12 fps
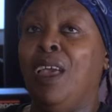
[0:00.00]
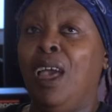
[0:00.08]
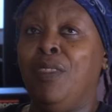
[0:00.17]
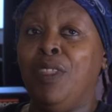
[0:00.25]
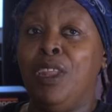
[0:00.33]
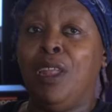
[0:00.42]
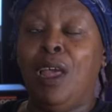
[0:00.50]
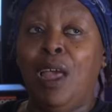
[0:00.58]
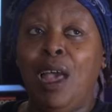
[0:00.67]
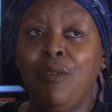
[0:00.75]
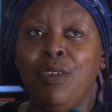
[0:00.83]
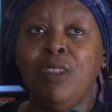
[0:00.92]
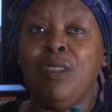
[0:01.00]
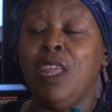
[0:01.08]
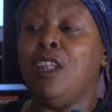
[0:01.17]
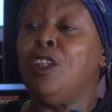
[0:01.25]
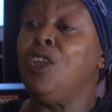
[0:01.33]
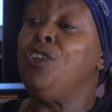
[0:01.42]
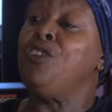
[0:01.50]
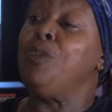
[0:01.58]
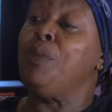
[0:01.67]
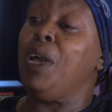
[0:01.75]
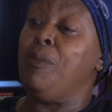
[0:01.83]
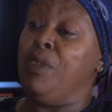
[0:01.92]
And then having then learnt
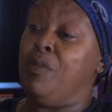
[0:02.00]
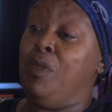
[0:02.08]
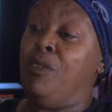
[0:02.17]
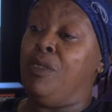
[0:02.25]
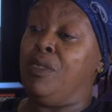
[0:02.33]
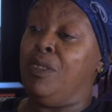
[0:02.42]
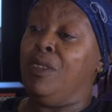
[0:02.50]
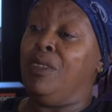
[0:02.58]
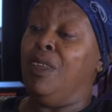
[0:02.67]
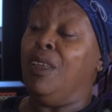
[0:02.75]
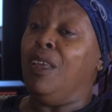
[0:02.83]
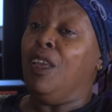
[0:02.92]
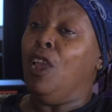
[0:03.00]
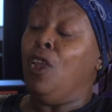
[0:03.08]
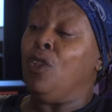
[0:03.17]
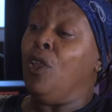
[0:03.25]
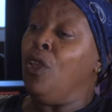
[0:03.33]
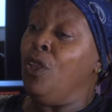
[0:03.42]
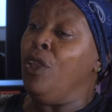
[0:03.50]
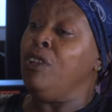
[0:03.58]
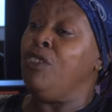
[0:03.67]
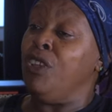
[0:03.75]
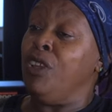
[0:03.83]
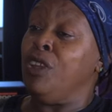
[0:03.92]
about Miss Morrison and her
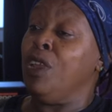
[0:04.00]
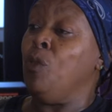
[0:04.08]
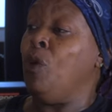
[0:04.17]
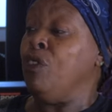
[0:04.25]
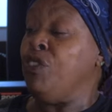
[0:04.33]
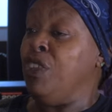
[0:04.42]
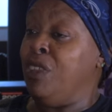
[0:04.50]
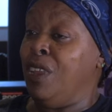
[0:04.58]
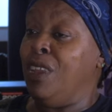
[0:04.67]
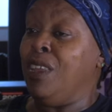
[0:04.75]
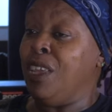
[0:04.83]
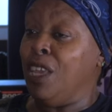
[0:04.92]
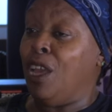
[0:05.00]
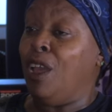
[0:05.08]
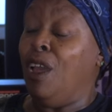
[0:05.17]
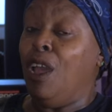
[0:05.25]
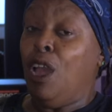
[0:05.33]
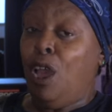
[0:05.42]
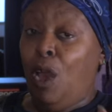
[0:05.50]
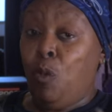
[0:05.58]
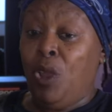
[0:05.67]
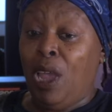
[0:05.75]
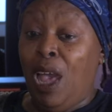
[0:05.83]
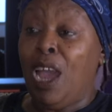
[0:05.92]
journey and what she did here,
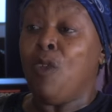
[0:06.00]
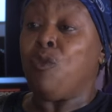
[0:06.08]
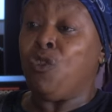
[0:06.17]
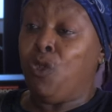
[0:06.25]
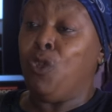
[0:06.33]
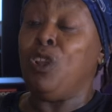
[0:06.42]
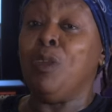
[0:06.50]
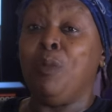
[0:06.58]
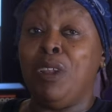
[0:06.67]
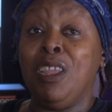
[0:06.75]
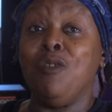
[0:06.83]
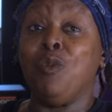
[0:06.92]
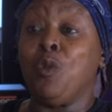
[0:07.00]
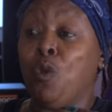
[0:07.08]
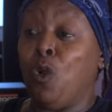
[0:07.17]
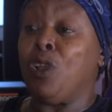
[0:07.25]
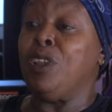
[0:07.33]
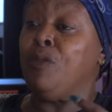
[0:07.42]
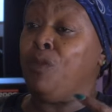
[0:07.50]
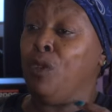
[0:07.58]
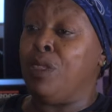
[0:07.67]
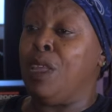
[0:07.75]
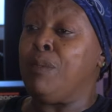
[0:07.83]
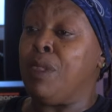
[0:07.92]
I truly believe we walk in the
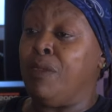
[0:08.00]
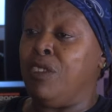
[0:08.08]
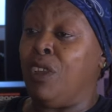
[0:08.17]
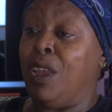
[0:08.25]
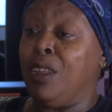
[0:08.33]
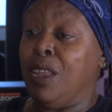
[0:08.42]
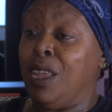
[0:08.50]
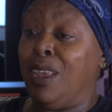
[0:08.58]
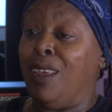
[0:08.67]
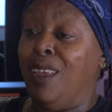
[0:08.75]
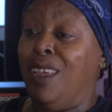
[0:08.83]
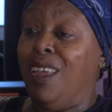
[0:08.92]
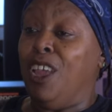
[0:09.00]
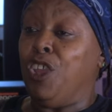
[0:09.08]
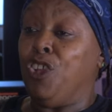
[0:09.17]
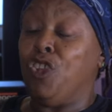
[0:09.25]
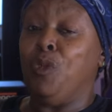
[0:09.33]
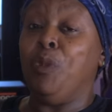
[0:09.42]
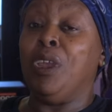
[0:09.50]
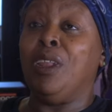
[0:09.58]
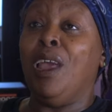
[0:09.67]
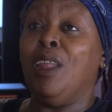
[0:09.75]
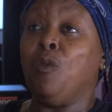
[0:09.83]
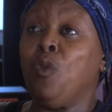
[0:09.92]
footsteps of a giant here. You know what I mean?
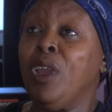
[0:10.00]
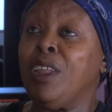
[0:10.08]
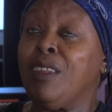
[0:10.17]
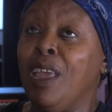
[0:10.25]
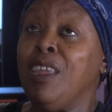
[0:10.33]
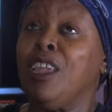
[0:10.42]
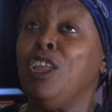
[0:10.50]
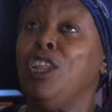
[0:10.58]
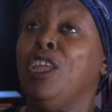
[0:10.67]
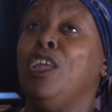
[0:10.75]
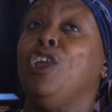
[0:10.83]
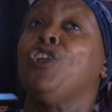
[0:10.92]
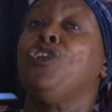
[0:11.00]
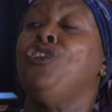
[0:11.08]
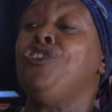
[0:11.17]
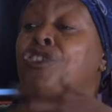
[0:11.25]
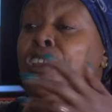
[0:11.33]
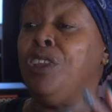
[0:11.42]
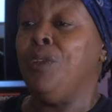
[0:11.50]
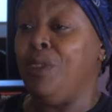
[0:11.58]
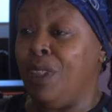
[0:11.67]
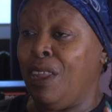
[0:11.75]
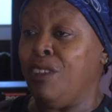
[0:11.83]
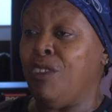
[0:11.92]
And we're taking it and continuing
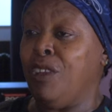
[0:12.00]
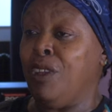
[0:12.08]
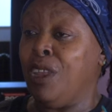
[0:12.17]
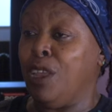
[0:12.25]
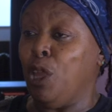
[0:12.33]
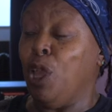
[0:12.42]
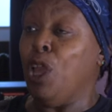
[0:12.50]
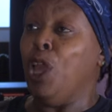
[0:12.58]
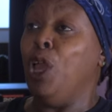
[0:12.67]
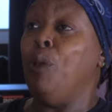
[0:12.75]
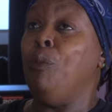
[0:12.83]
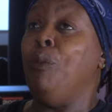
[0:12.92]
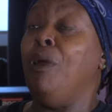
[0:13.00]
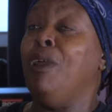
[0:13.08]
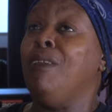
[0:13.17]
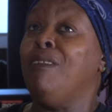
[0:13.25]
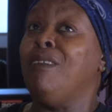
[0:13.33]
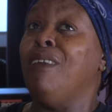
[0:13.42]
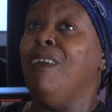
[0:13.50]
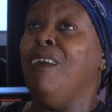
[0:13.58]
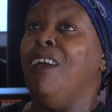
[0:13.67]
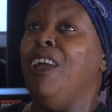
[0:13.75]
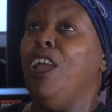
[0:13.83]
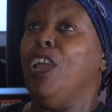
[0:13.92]
that journey and
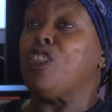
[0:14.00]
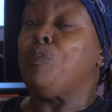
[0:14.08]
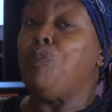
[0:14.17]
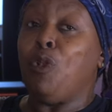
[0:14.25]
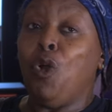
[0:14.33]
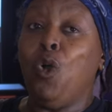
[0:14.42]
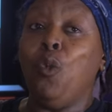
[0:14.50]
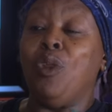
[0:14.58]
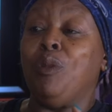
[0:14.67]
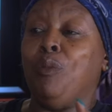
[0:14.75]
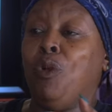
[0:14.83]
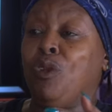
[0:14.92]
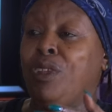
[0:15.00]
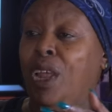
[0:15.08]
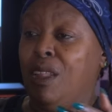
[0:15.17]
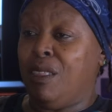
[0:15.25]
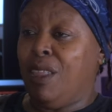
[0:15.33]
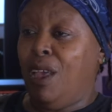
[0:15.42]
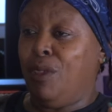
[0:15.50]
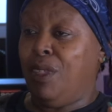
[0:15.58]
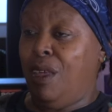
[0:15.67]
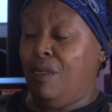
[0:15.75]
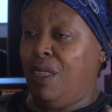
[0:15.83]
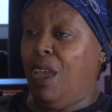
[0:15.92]
exploring more dance styles
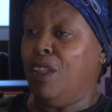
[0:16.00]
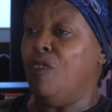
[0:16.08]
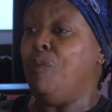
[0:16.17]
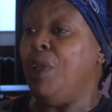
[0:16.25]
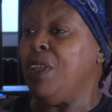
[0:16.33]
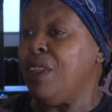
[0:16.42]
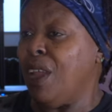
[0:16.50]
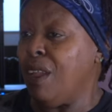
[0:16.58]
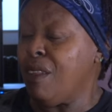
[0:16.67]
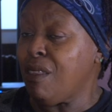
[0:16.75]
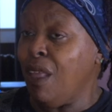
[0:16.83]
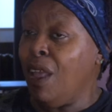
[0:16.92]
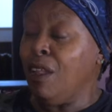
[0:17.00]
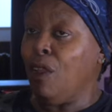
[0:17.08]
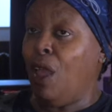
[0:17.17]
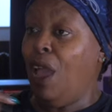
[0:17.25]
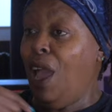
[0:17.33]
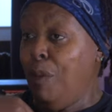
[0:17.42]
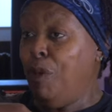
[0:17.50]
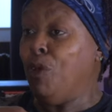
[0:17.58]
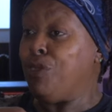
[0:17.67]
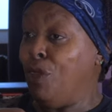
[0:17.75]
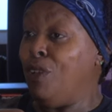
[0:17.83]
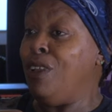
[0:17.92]
outside of belly dance. And I'm
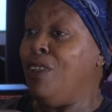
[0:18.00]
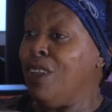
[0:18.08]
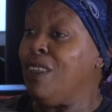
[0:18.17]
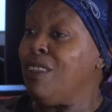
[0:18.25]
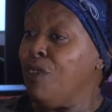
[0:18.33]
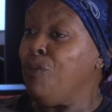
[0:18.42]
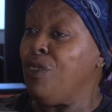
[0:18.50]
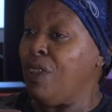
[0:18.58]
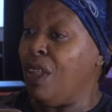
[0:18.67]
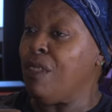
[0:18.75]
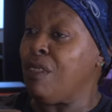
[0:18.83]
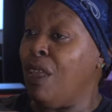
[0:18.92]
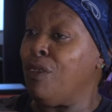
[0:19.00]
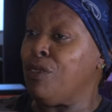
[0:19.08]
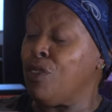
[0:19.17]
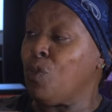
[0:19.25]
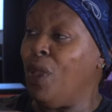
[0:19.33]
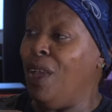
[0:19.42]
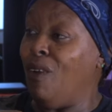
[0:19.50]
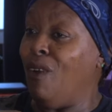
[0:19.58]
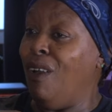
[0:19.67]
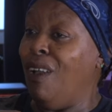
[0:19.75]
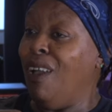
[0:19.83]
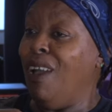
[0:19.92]
also learning different dance styles as well.
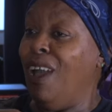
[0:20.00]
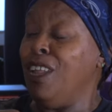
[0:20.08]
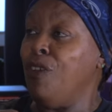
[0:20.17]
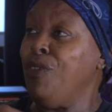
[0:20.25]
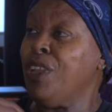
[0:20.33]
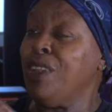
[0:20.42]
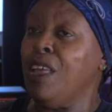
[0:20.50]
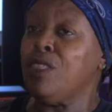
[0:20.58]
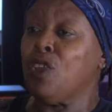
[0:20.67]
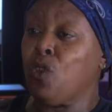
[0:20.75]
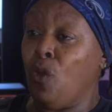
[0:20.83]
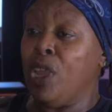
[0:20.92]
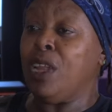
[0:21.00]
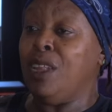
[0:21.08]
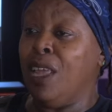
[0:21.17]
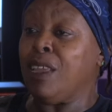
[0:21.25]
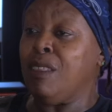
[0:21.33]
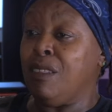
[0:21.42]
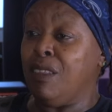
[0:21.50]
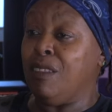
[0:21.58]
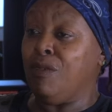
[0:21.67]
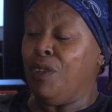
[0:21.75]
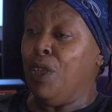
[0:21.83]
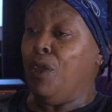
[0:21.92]
And I think that's a great legacy
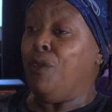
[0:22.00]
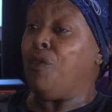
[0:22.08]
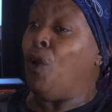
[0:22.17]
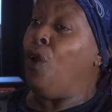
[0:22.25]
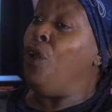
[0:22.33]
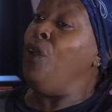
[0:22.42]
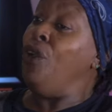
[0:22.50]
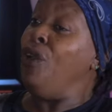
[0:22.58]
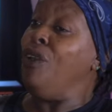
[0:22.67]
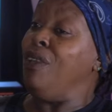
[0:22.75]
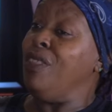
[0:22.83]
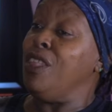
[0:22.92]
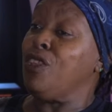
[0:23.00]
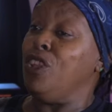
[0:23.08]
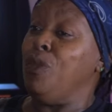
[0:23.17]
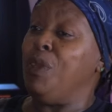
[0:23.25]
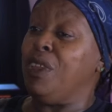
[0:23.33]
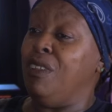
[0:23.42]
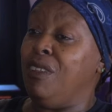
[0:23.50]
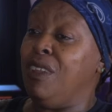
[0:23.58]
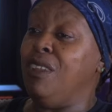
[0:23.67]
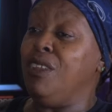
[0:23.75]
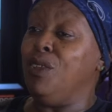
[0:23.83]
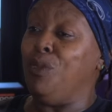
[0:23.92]
for her that's going to be
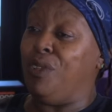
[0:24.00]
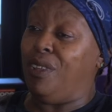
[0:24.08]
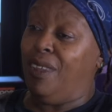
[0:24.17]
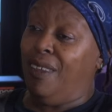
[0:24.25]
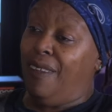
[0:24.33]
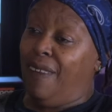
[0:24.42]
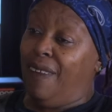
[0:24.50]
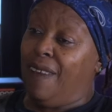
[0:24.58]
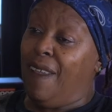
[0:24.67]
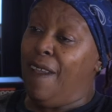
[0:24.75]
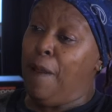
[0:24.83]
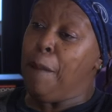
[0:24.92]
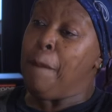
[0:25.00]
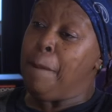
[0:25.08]
continued. Yeah.